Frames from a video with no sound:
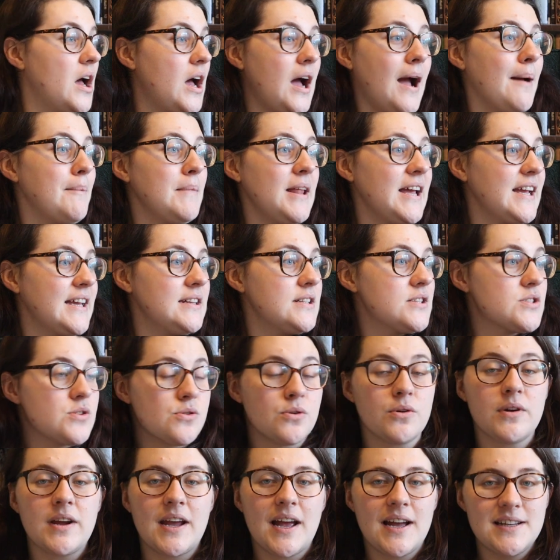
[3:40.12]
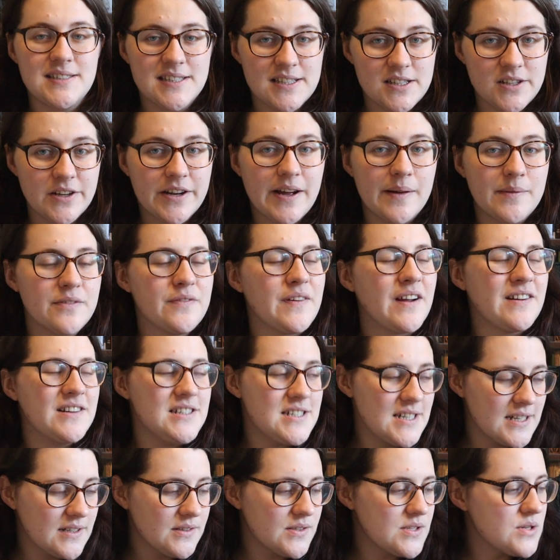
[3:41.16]
I'm liking the story. I did look up the
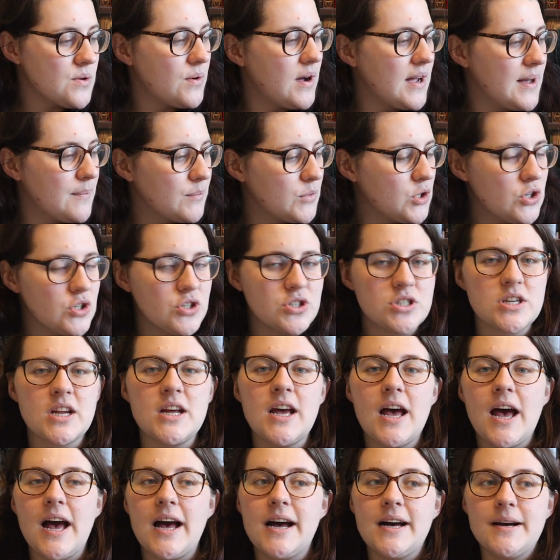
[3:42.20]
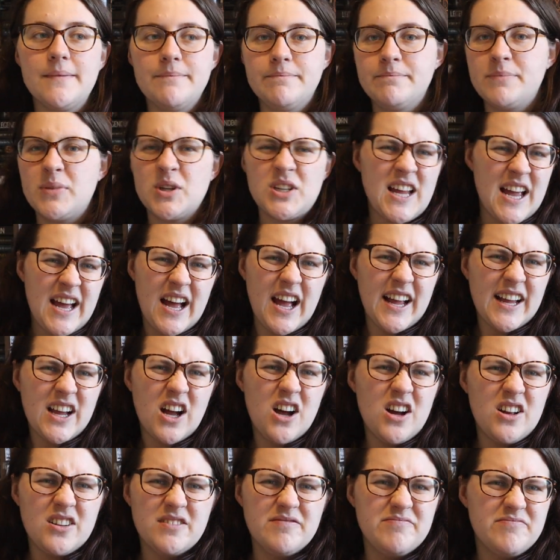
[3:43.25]
Fairytales, so I am good. But yeah, I
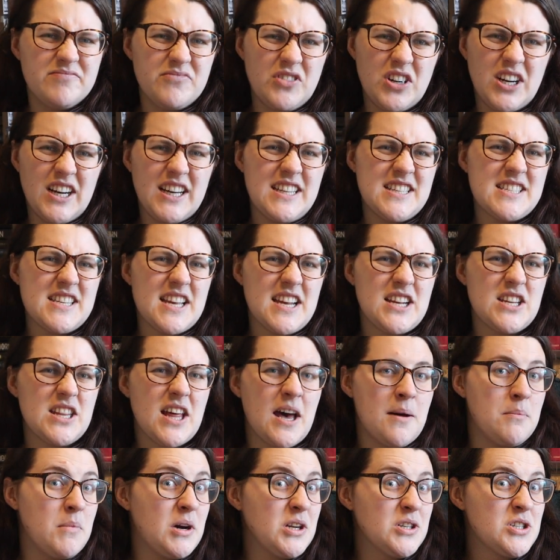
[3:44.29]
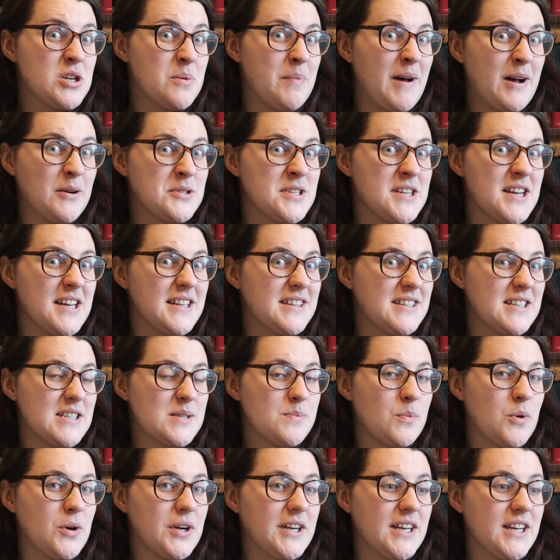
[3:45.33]
can't really say that much about it at this
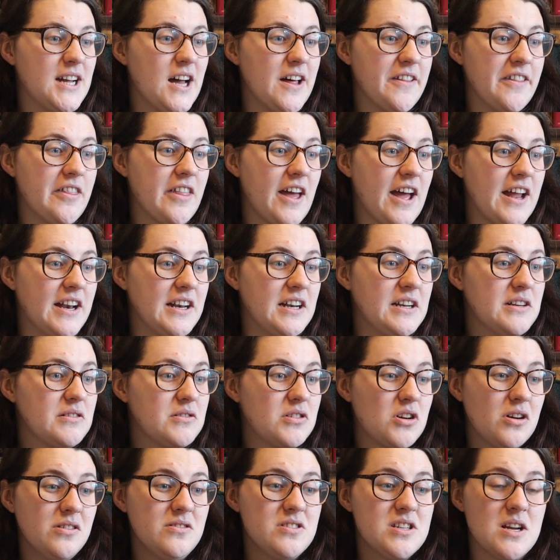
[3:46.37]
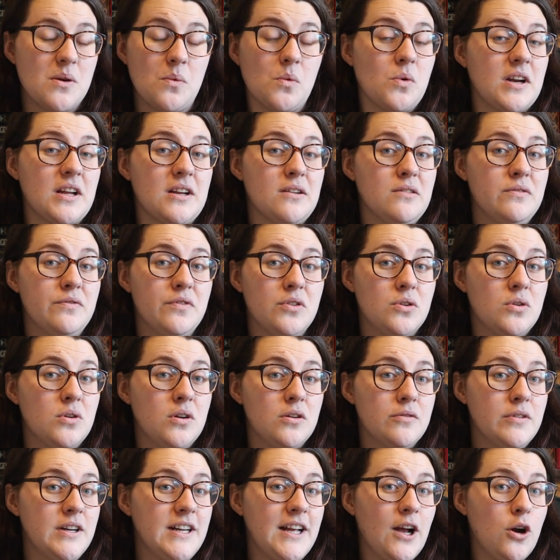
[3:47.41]
point other than content warning for
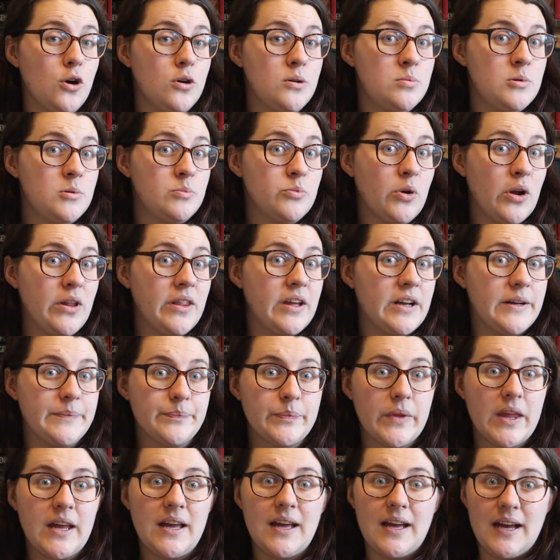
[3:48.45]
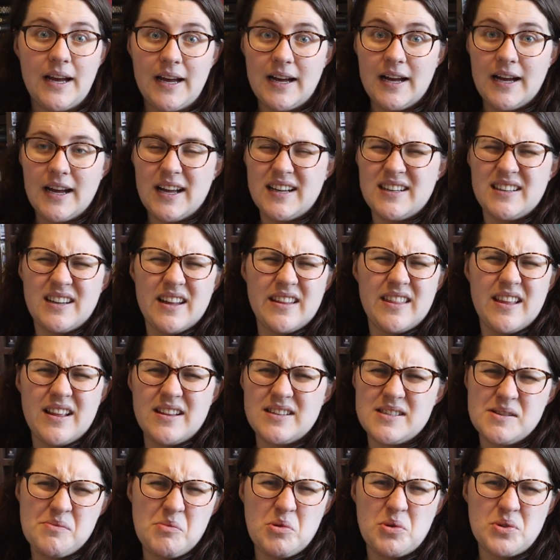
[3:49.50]
a really horrible brother. And I think
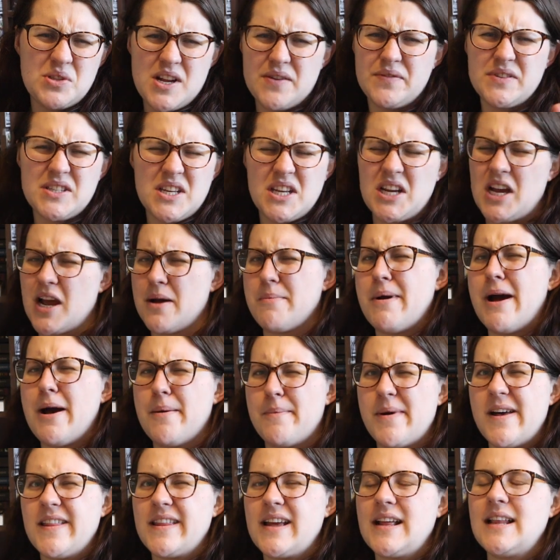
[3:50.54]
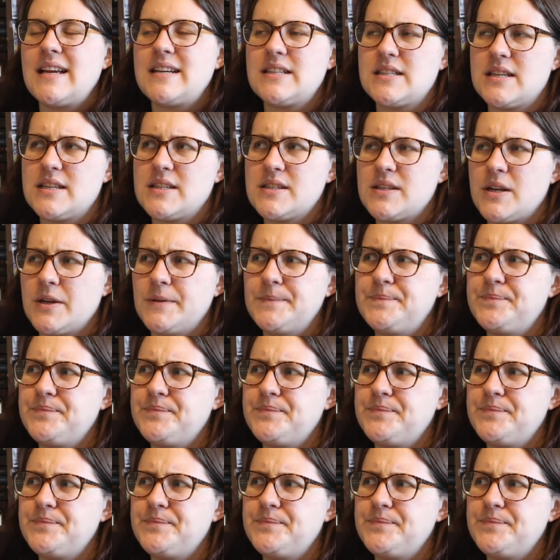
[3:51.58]
some more stuff is going to come out about that later, so.